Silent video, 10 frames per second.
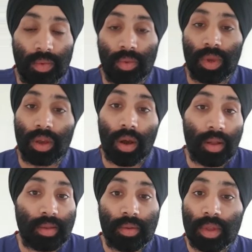We
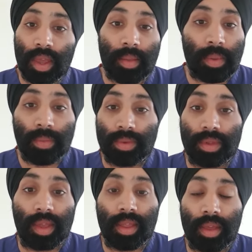can't get people
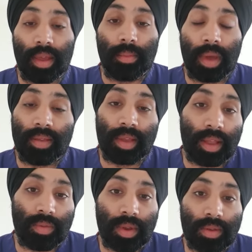together in mass
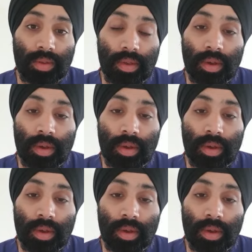gatherings.